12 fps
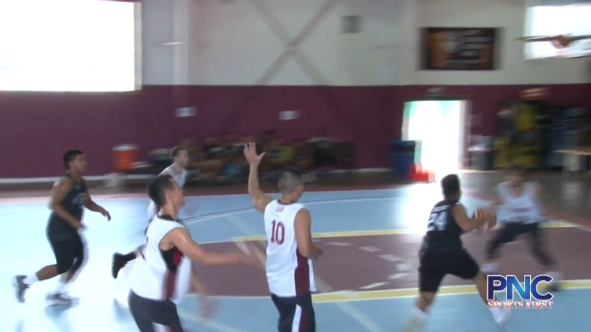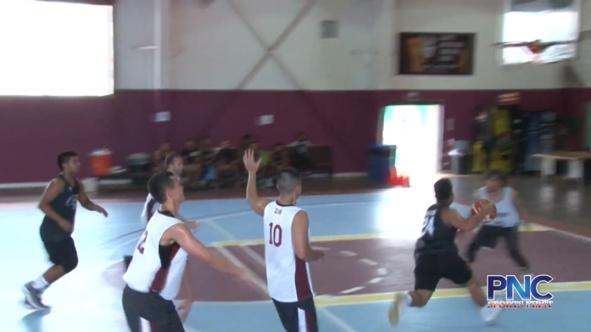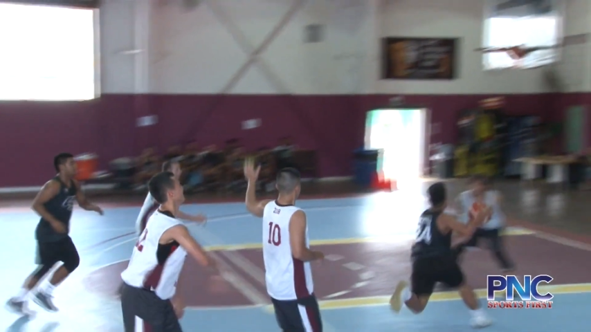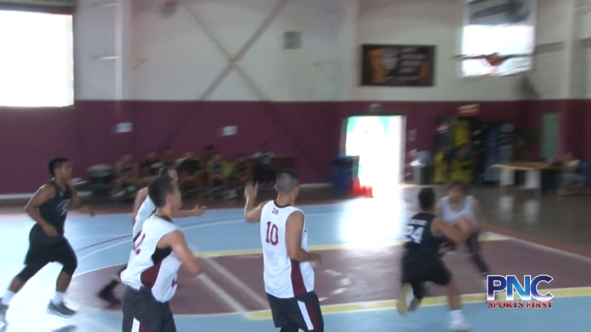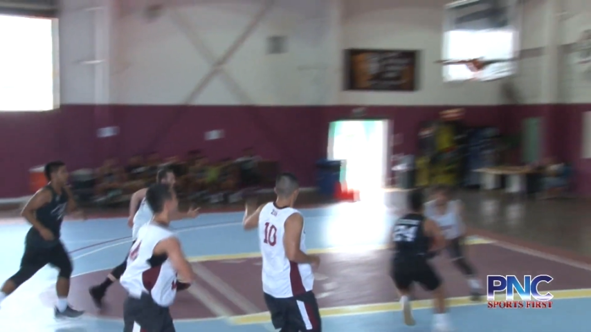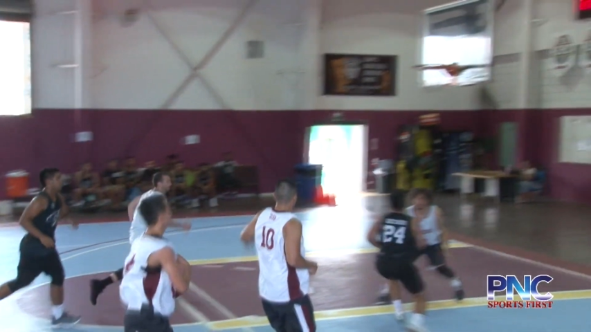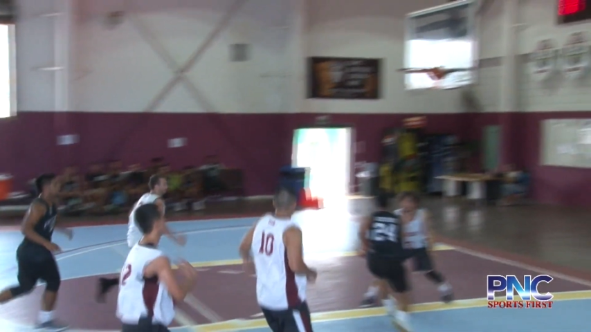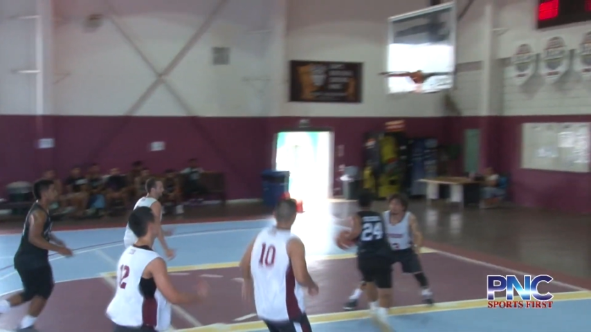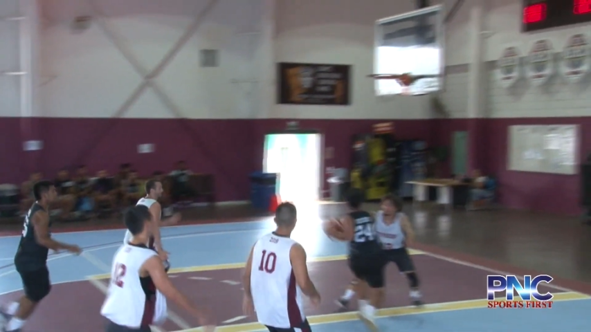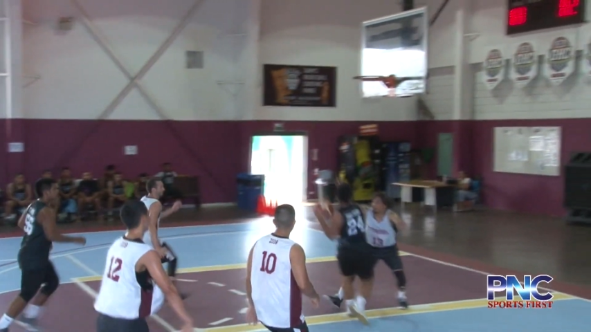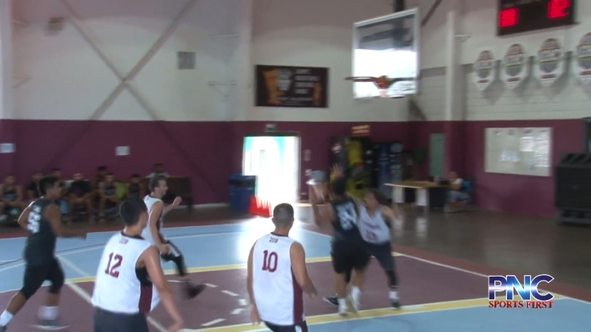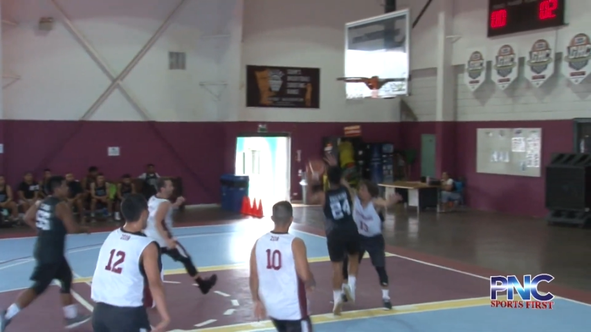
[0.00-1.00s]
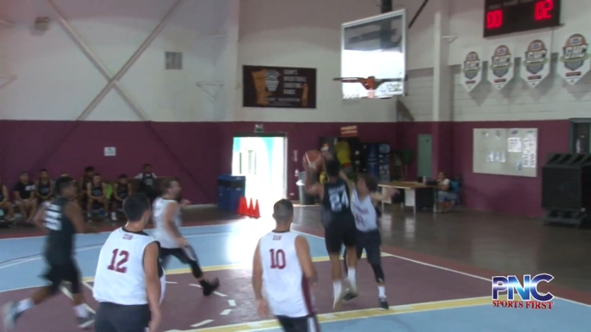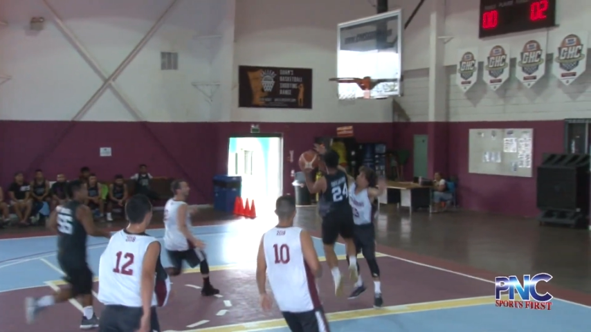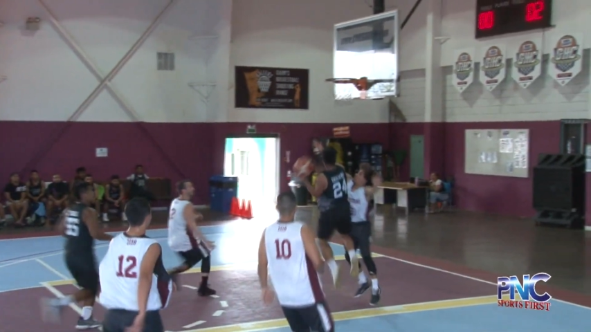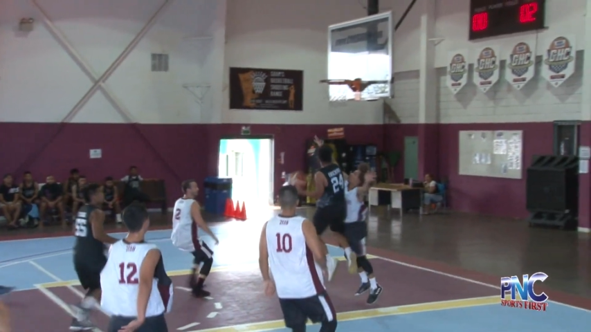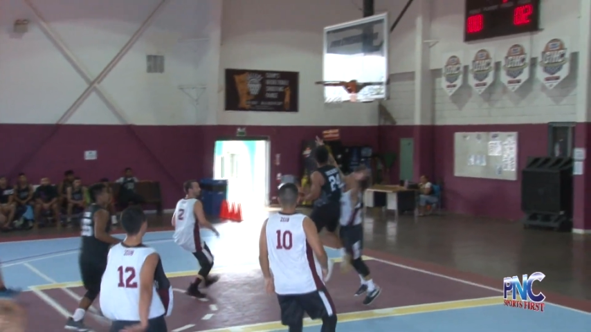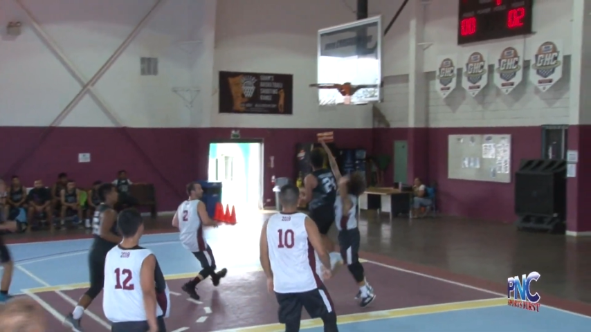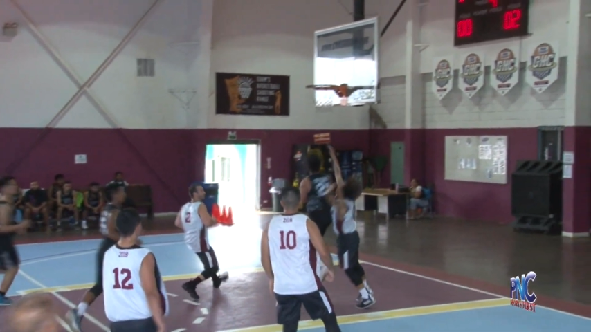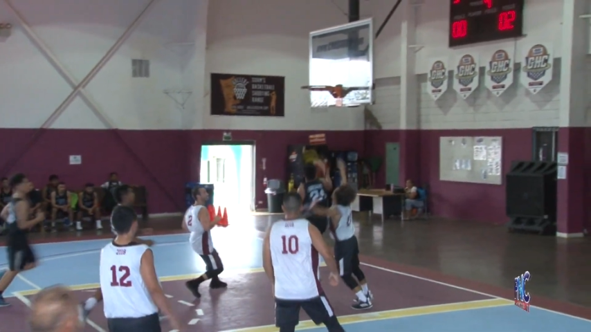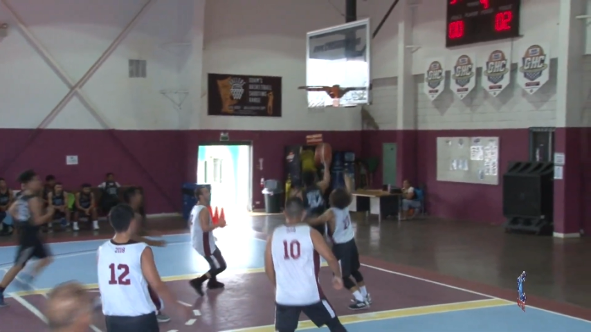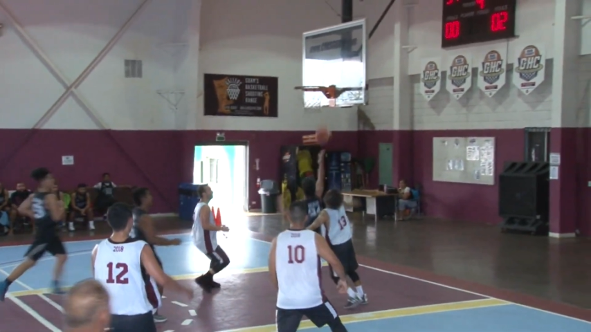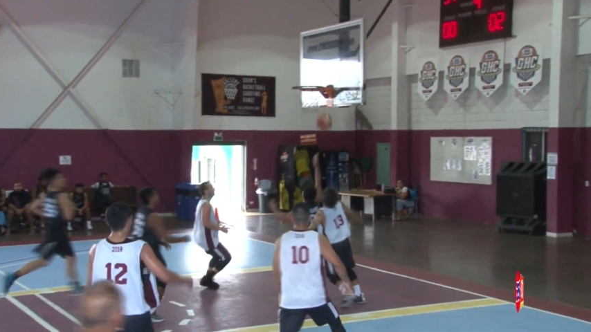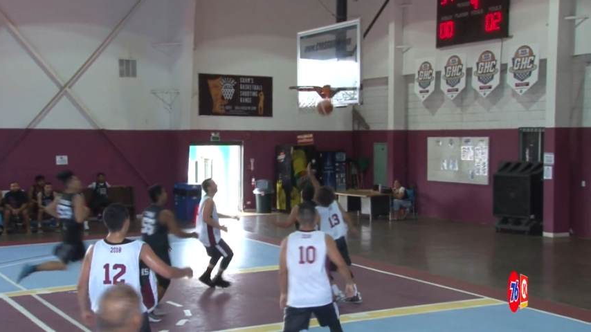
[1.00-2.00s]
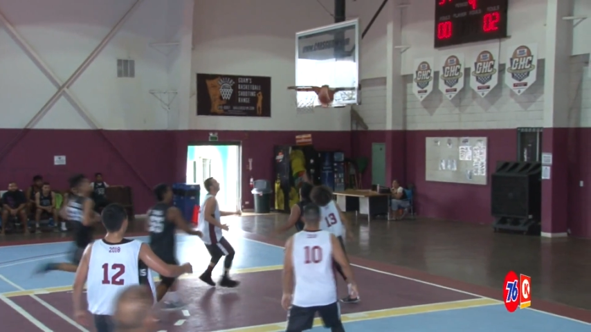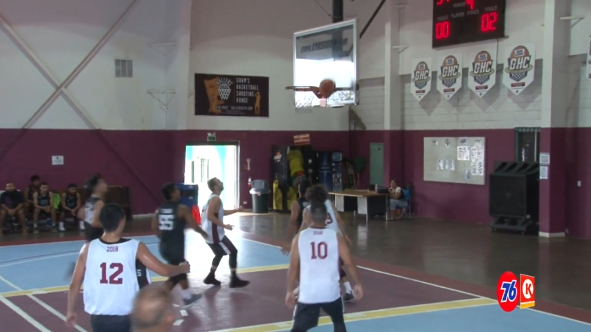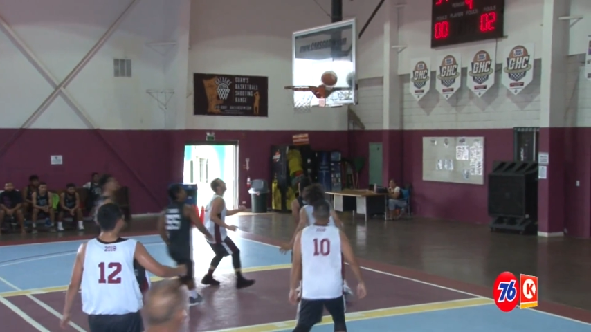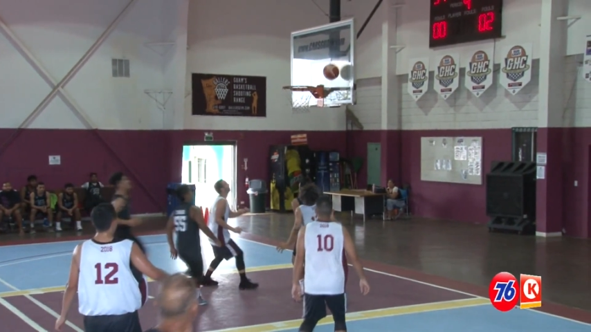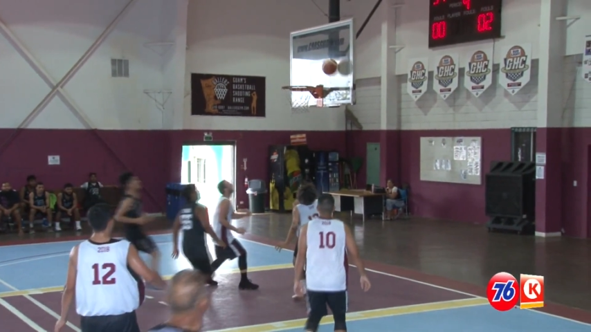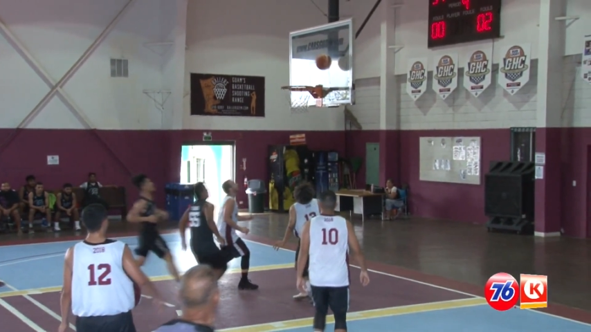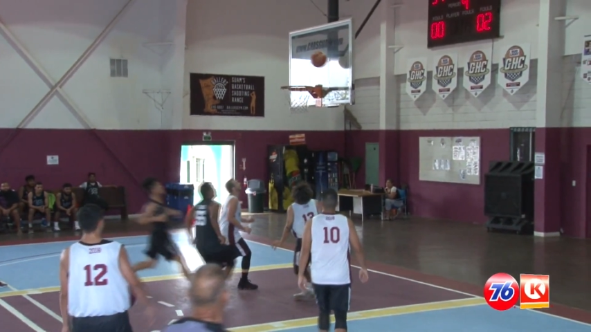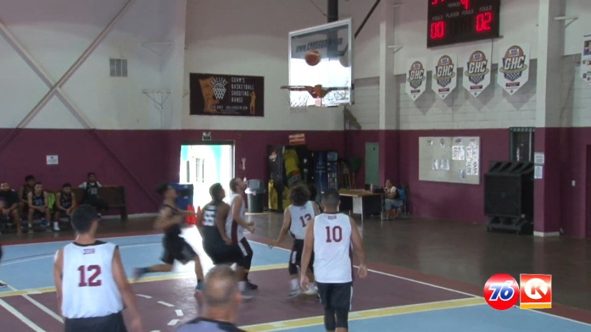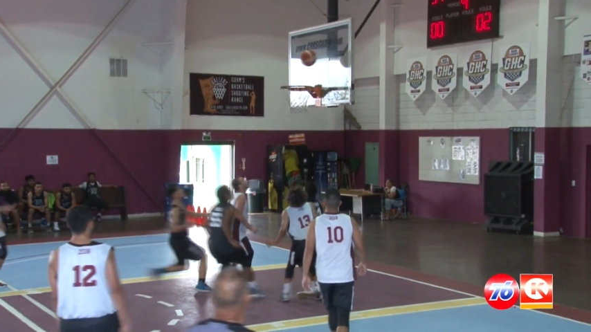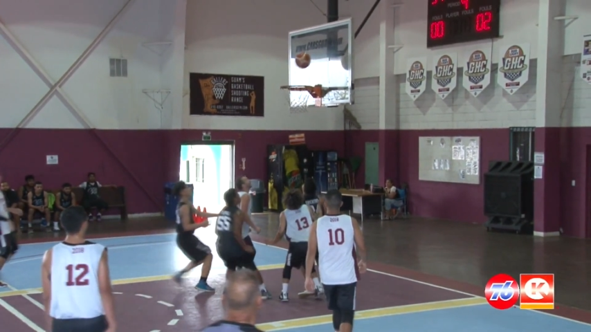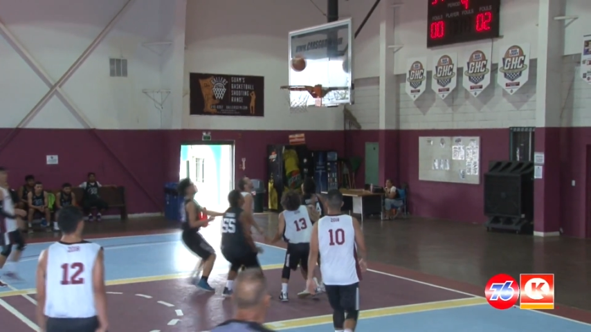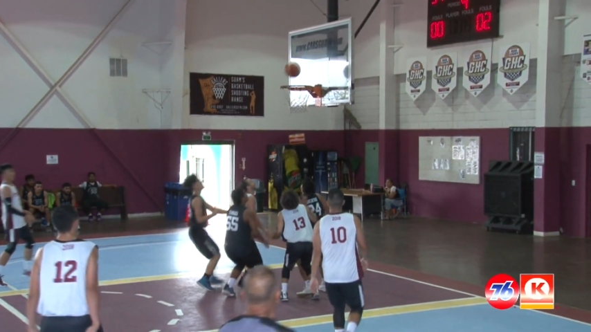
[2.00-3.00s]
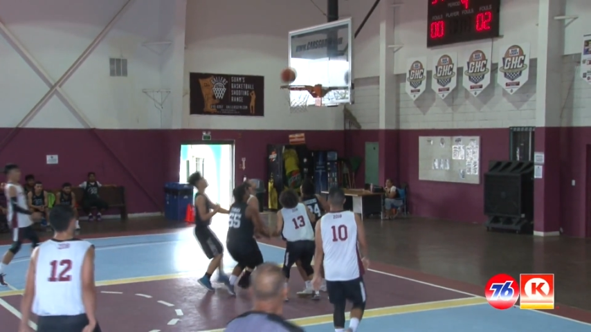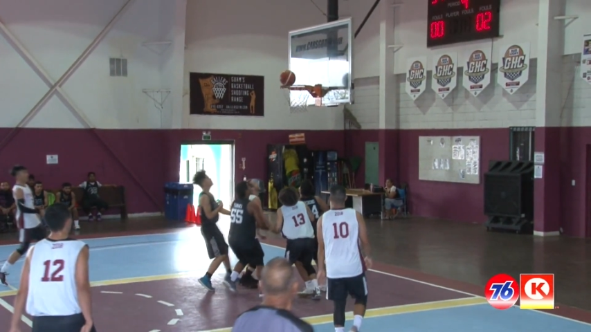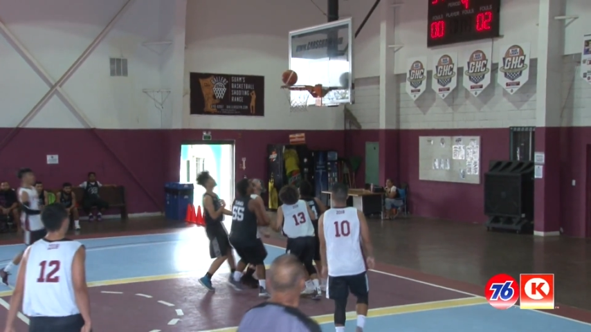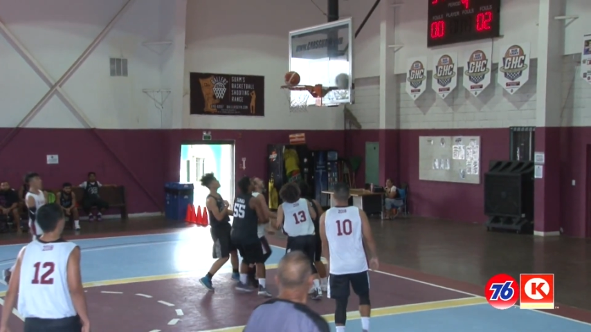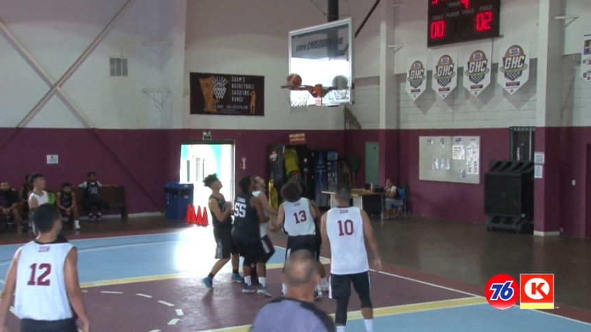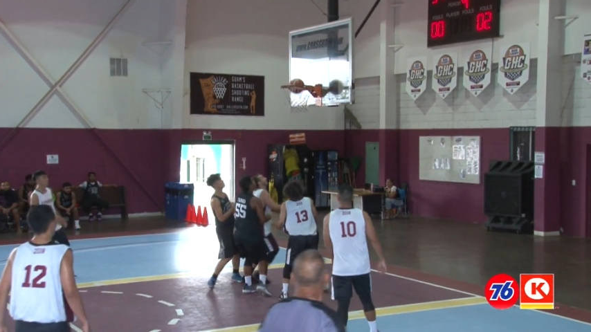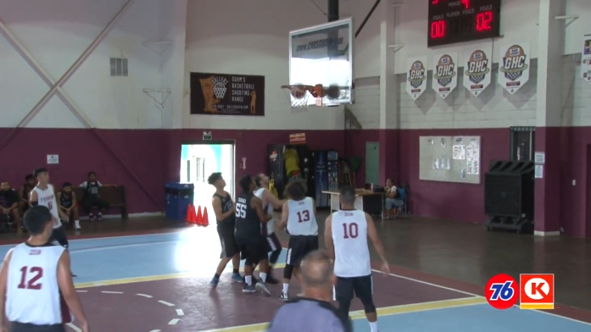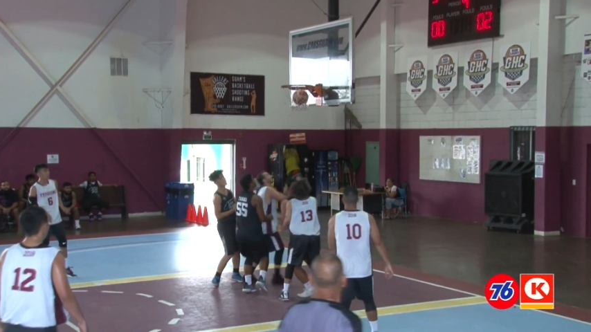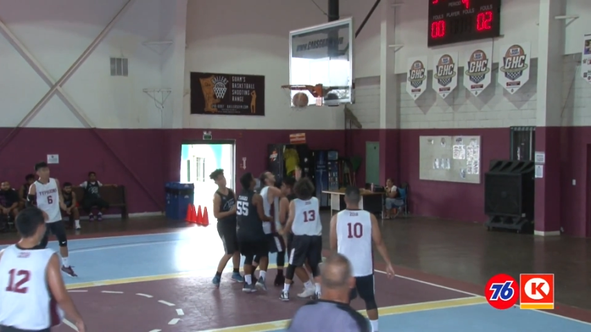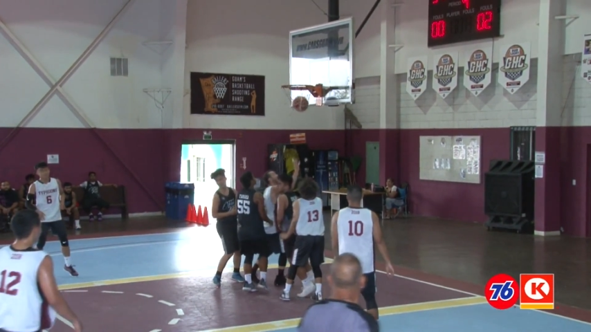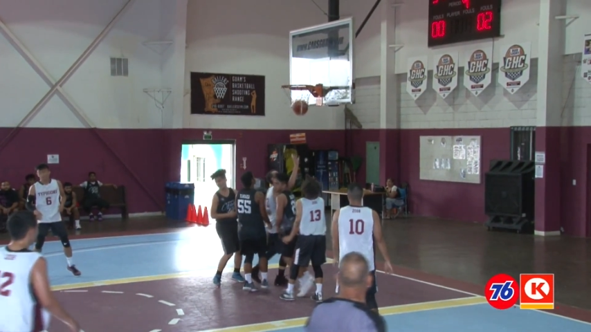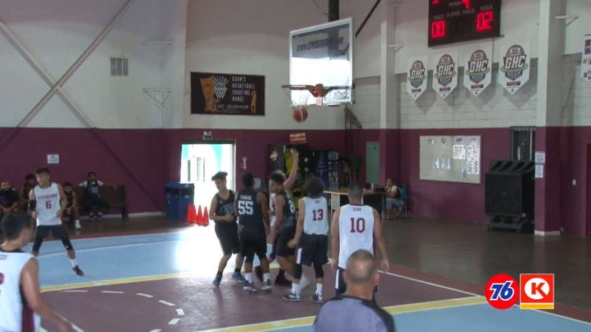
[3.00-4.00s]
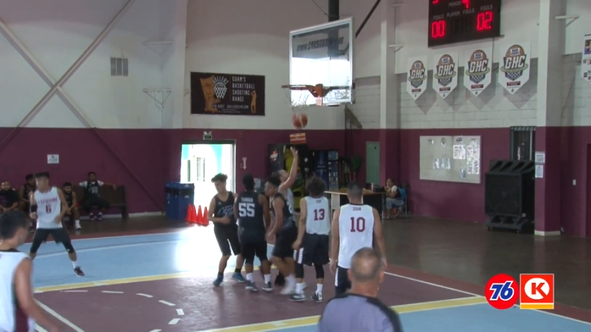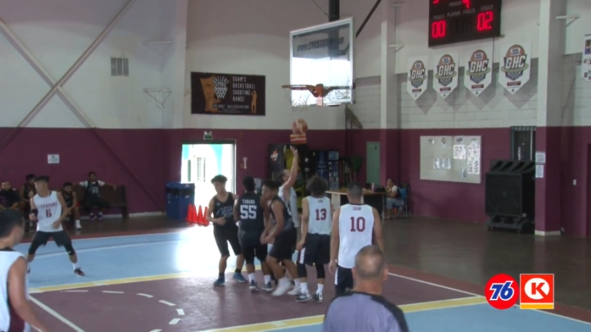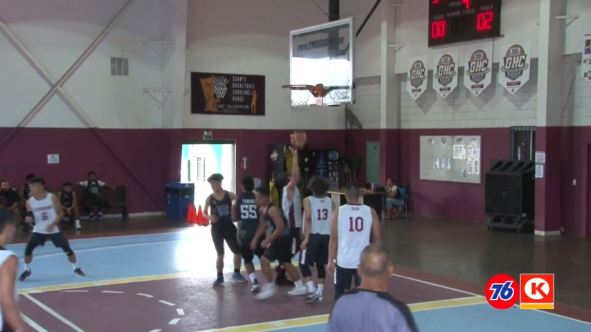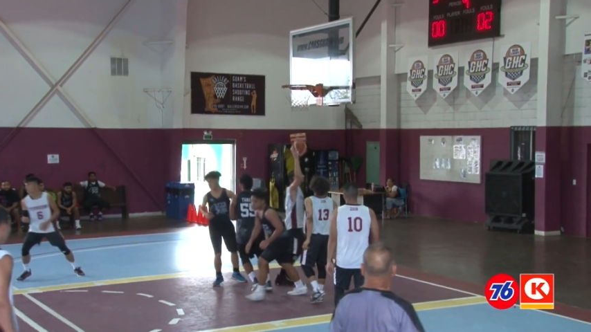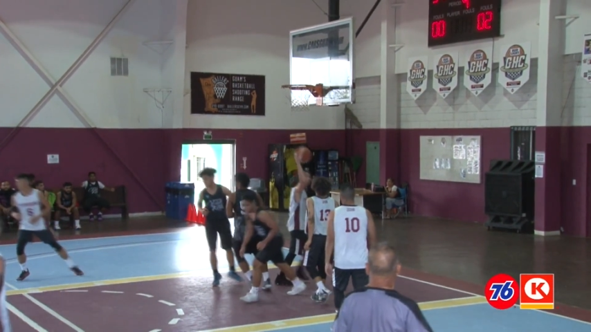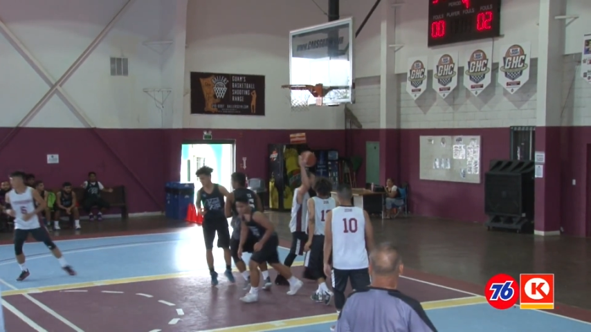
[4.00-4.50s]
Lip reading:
Nobody's mouth can be seen.